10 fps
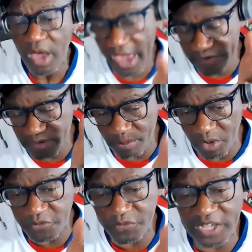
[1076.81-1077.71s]

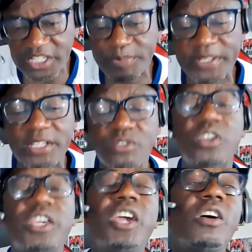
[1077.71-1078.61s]
Most fans expected him to
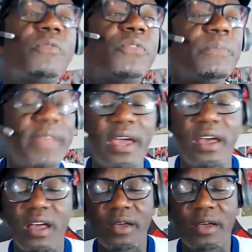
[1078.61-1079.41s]
kick off from there,